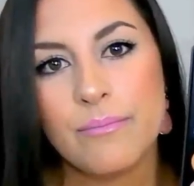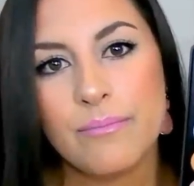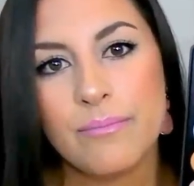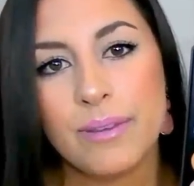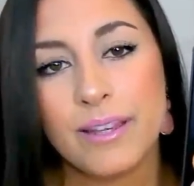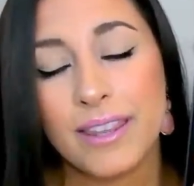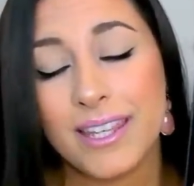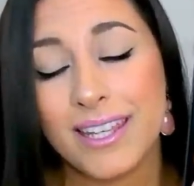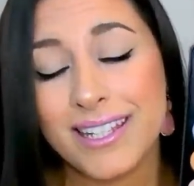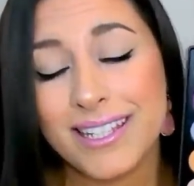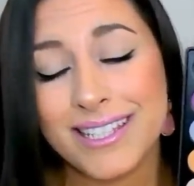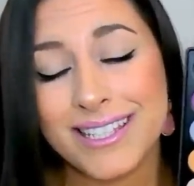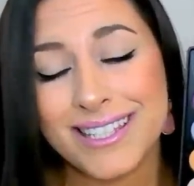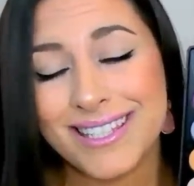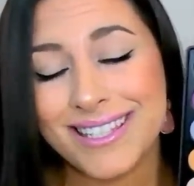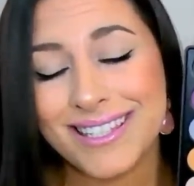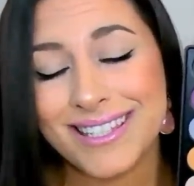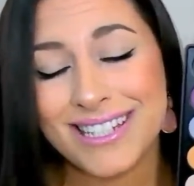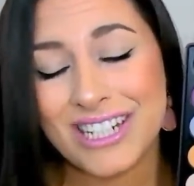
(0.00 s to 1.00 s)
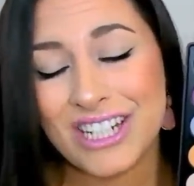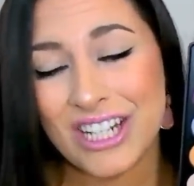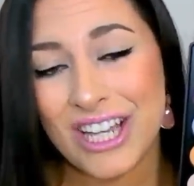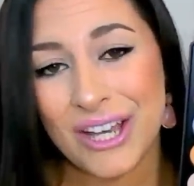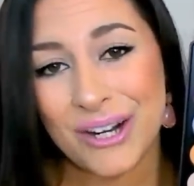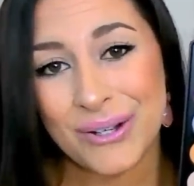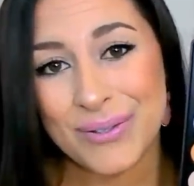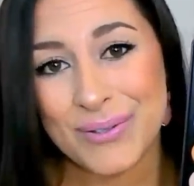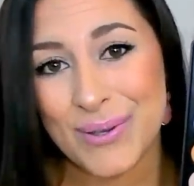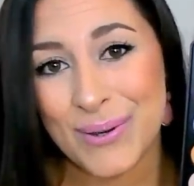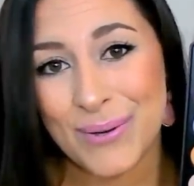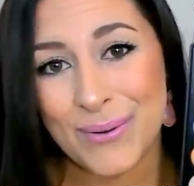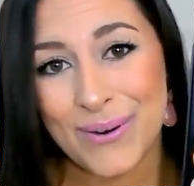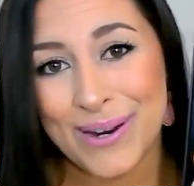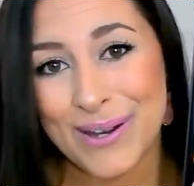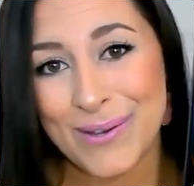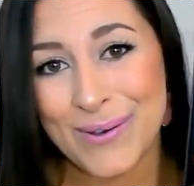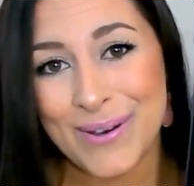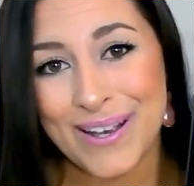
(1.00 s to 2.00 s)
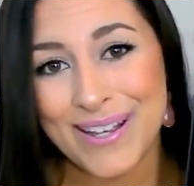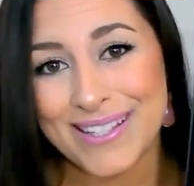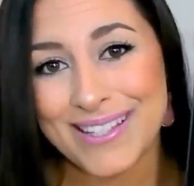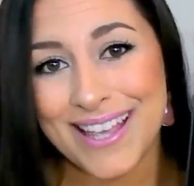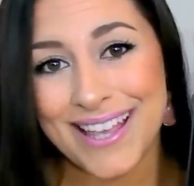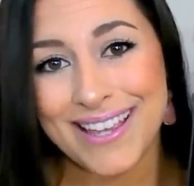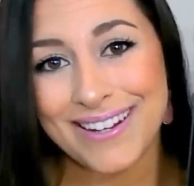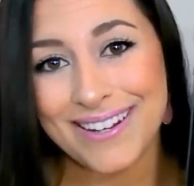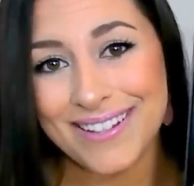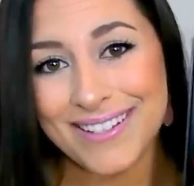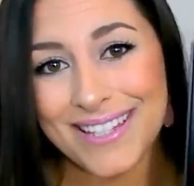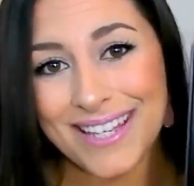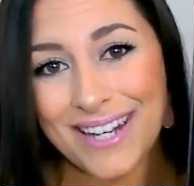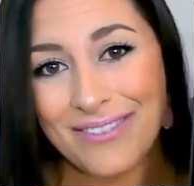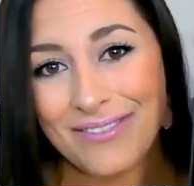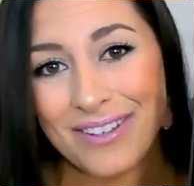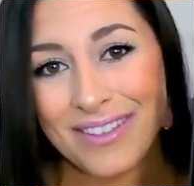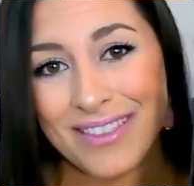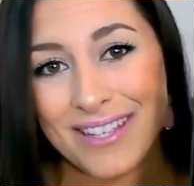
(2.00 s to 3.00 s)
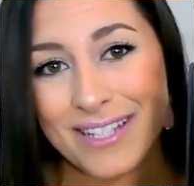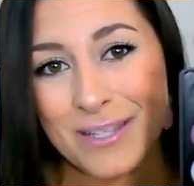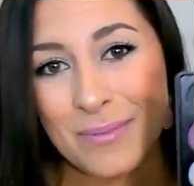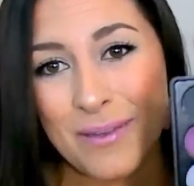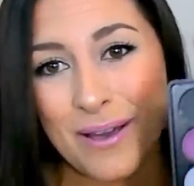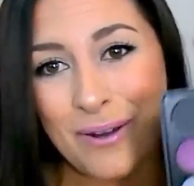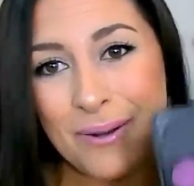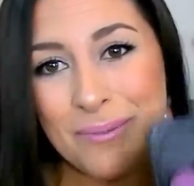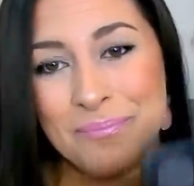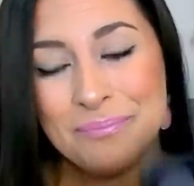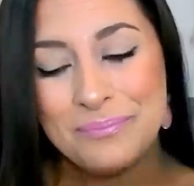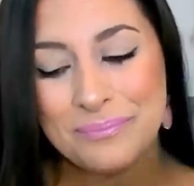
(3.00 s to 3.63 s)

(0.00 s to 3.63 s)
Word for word: but this, these shadows are great, you guys. I cannot say enough good things about them.